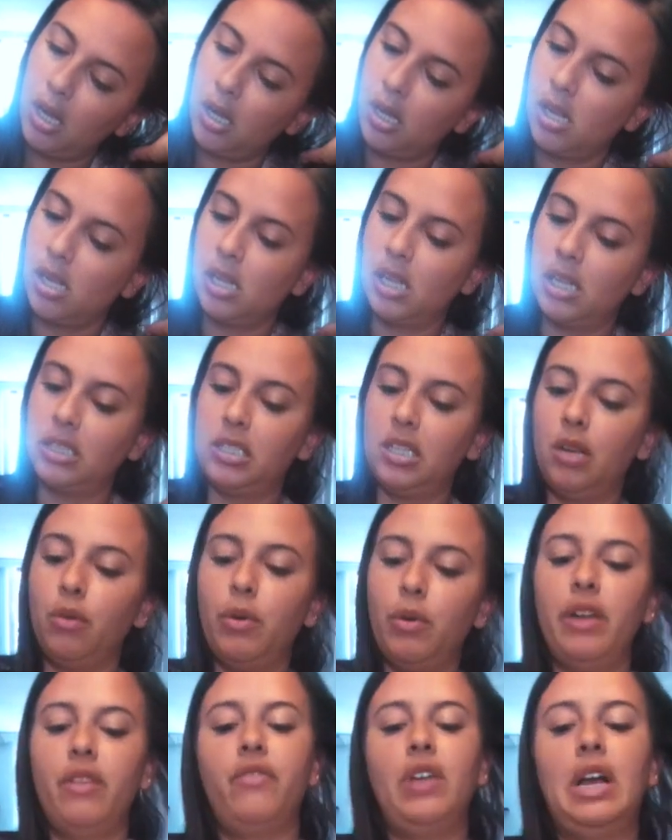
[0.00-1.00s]
let's see
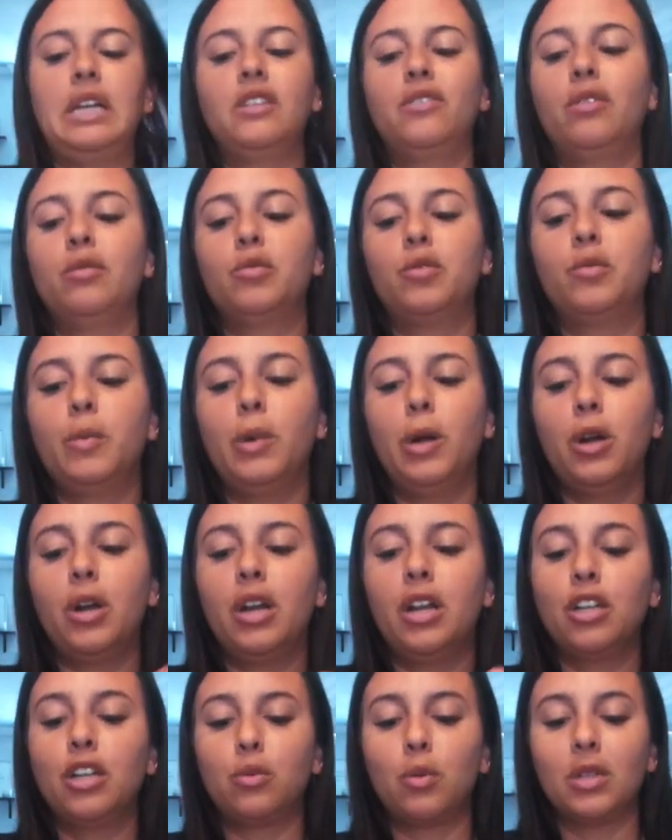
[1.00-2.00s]
what advice from Spirit
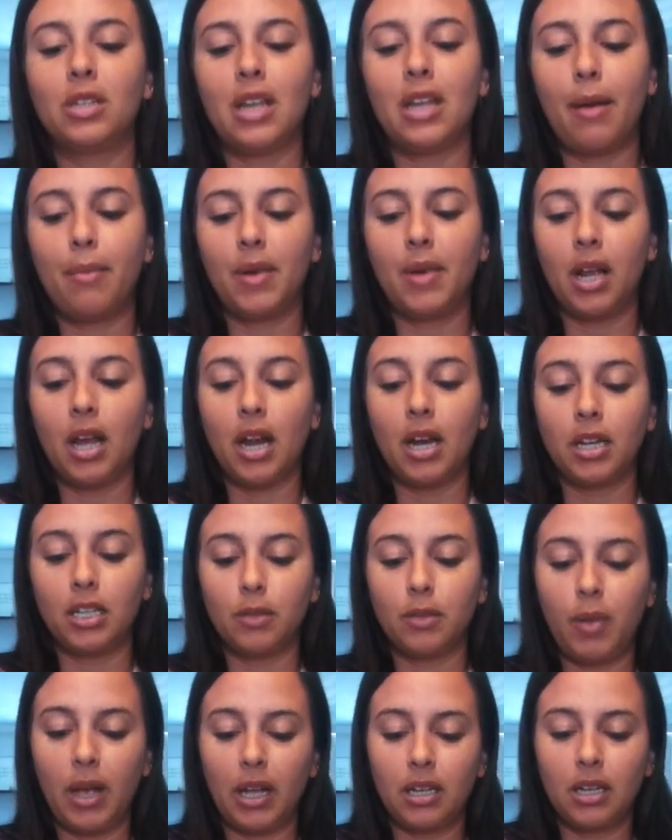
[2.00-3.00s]
is, what's happening
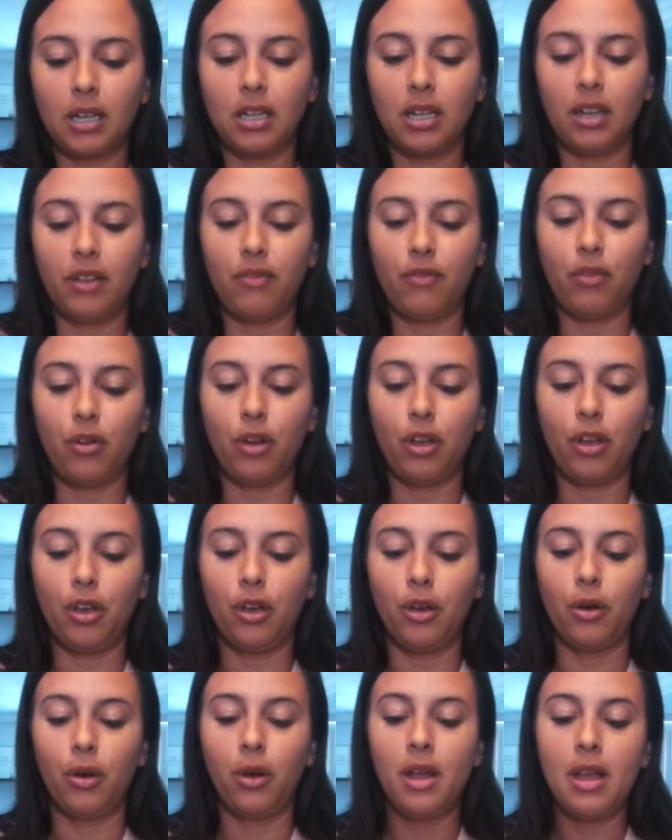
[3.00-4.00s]
unexpectedly for
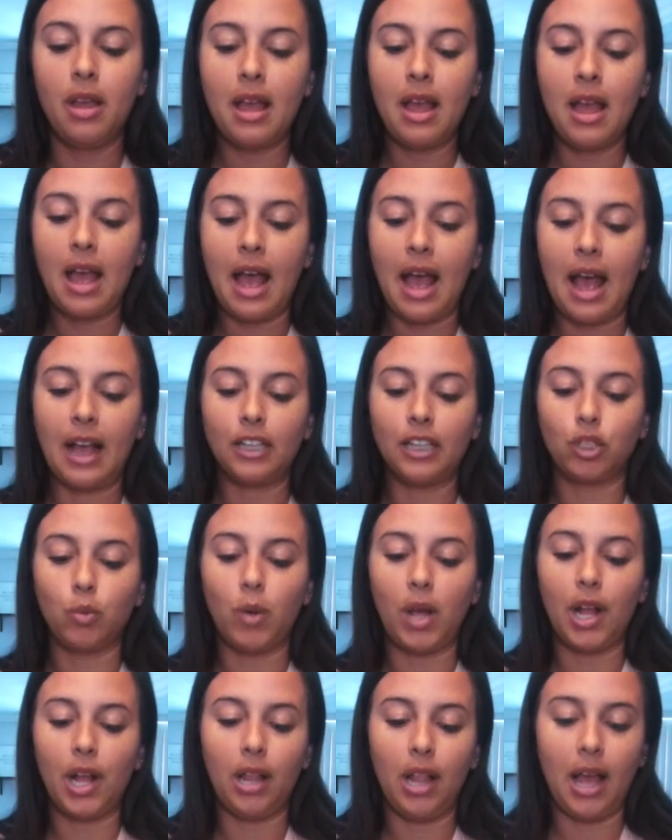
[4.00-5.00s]
you, as
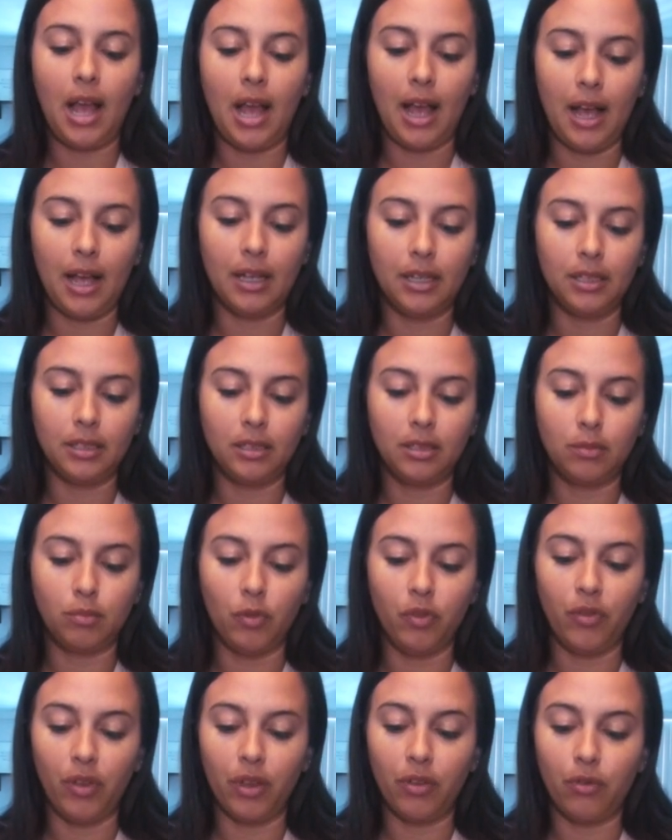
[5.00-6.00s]
well as
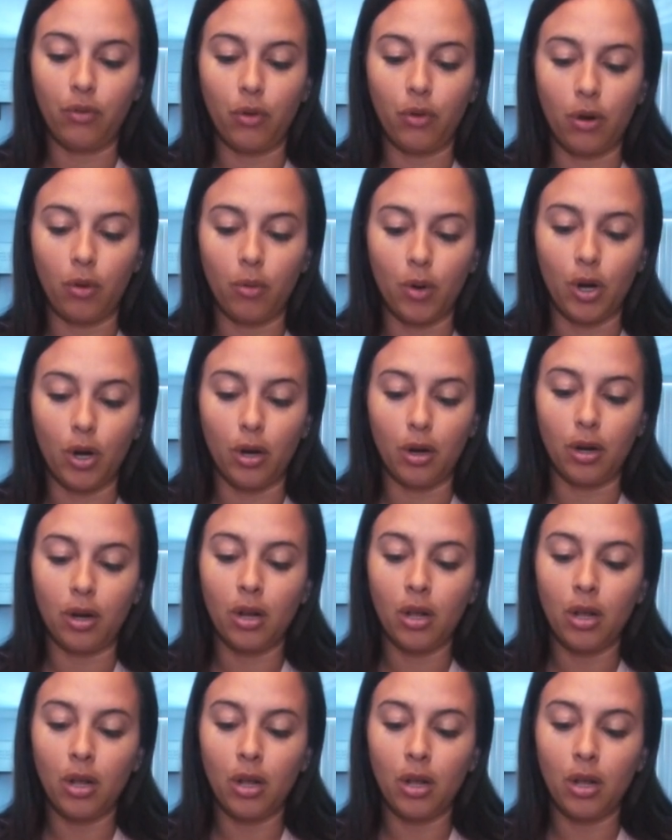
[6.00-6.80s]
moving forward,